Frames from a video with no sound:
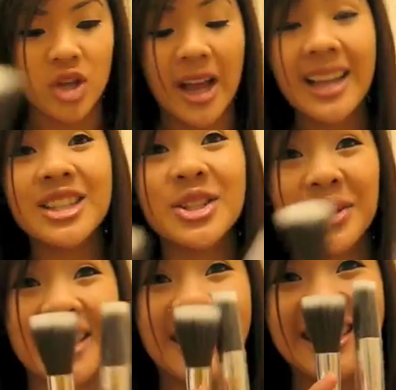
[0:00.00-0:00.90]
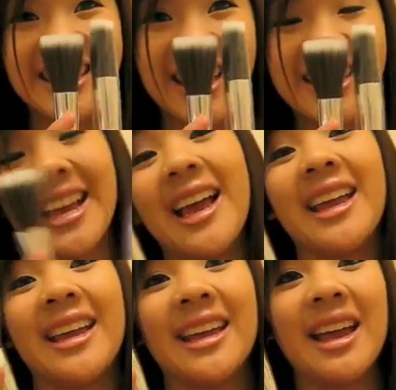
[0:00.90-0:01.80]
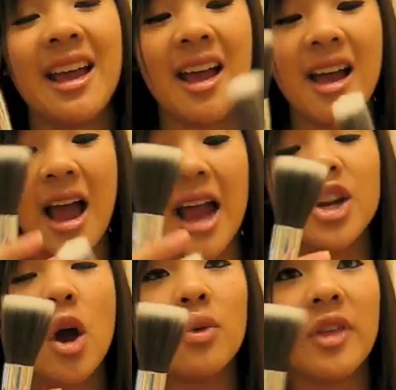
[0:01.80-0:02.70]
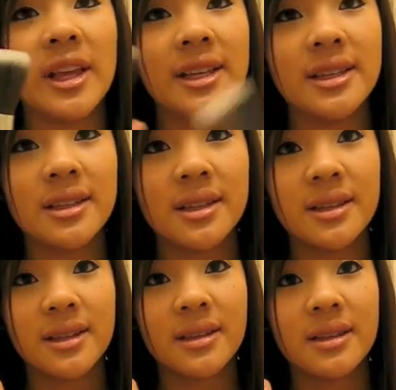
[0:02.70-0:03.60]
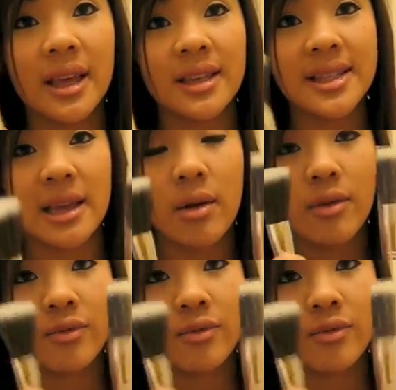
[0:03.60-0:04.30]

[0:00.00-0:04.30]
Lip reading: I got two of these, because I know they sell